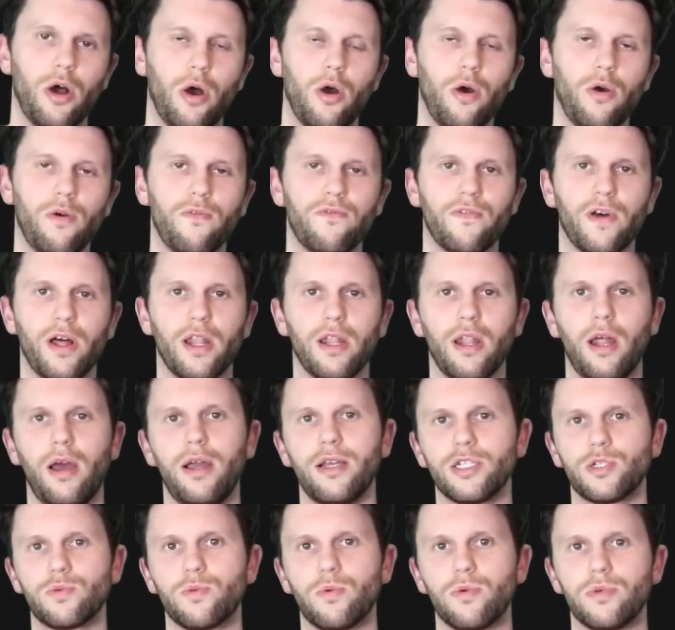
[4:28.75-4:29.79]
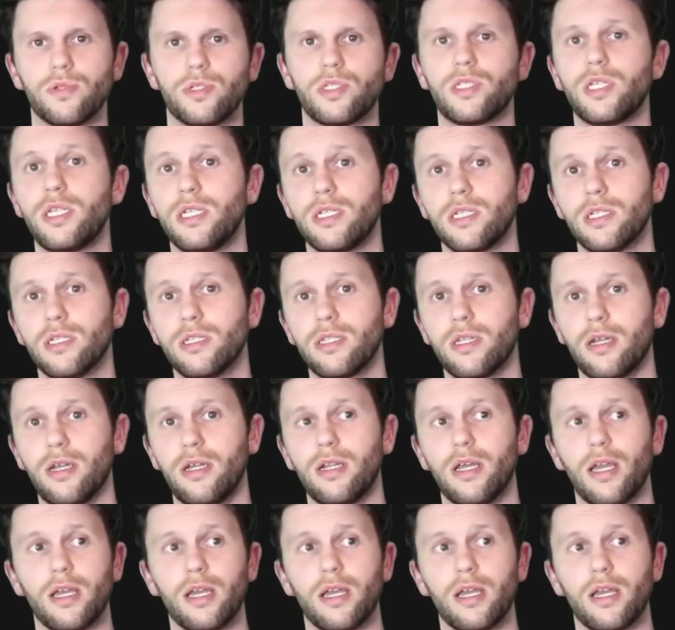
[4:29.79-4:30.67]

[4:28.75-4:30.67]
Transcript: of Alliance Wars Season 9